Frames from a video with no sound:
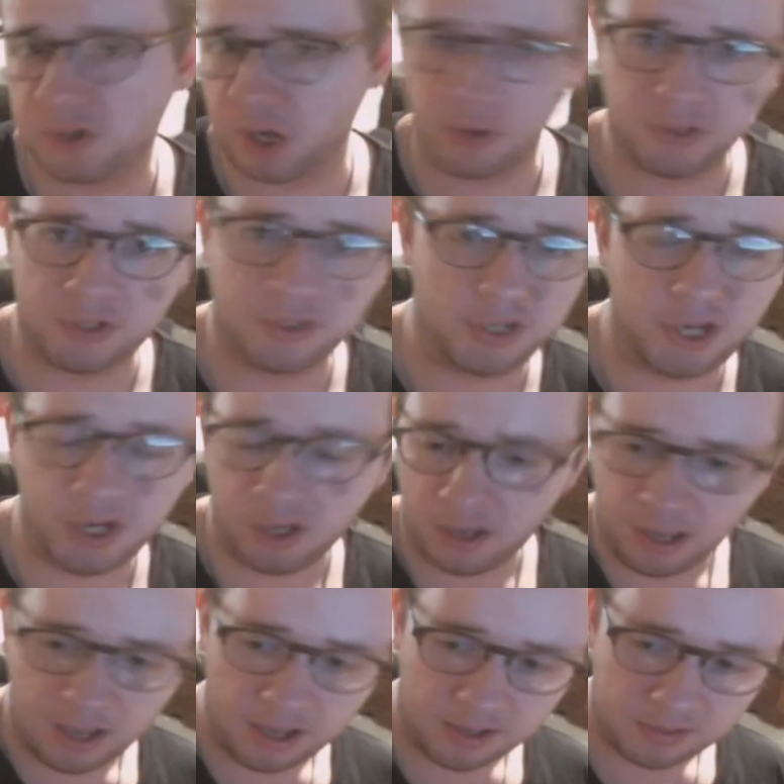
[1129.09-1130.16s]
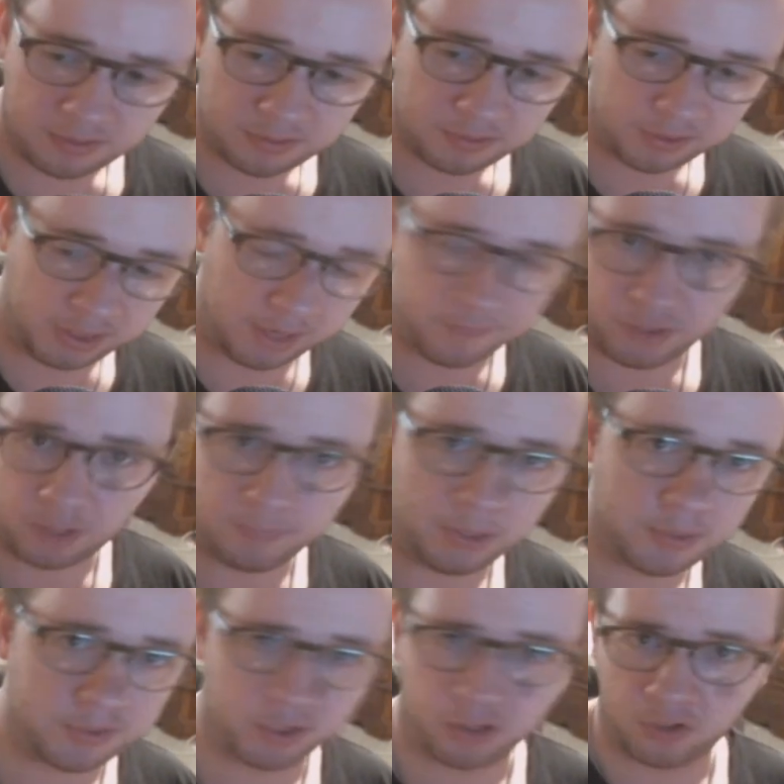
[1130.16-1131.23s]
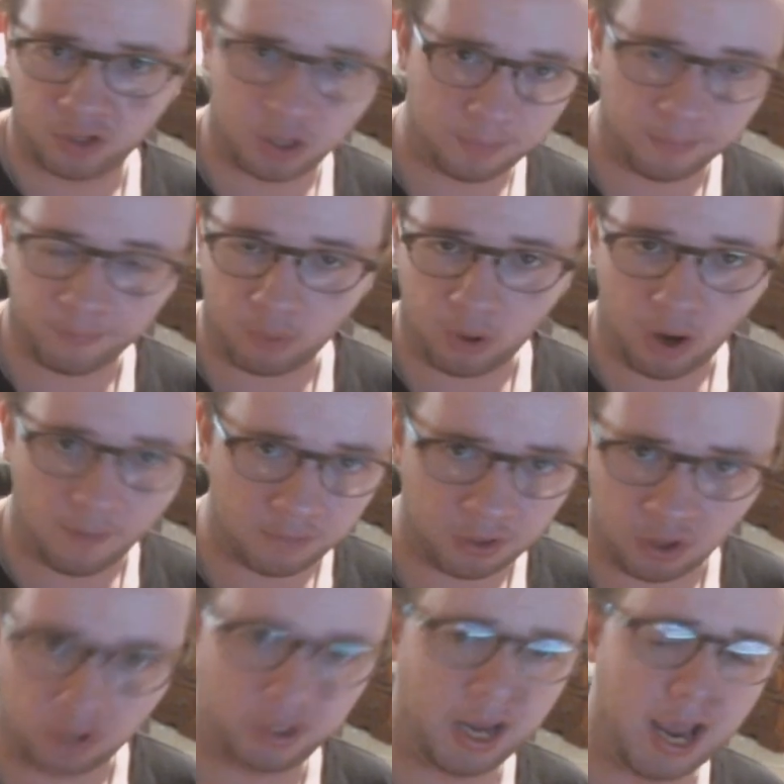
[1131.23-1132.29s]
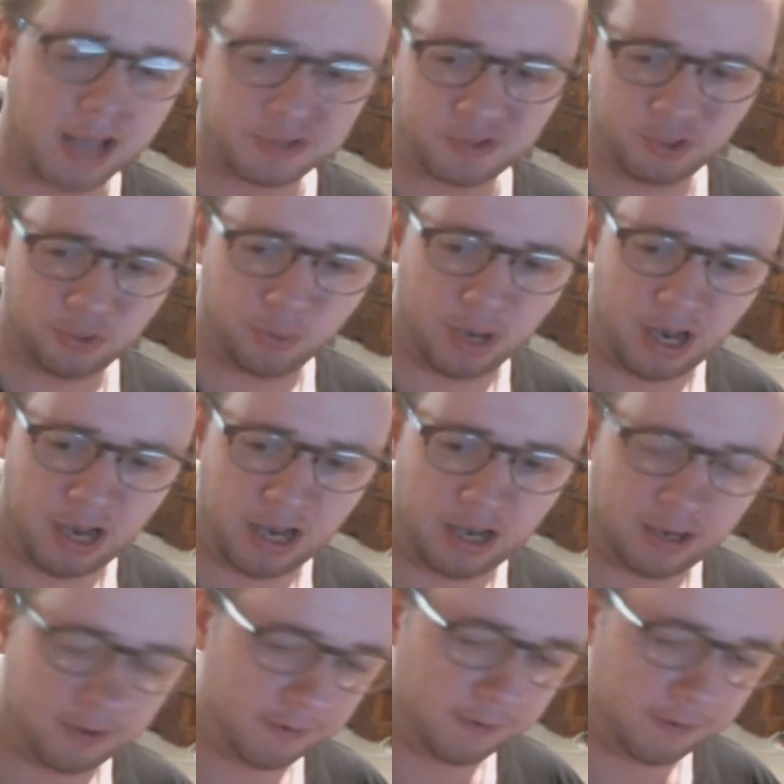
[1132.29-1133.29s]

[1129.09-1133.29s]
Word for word: Ltd. give their music a little bit more of a look at to uh,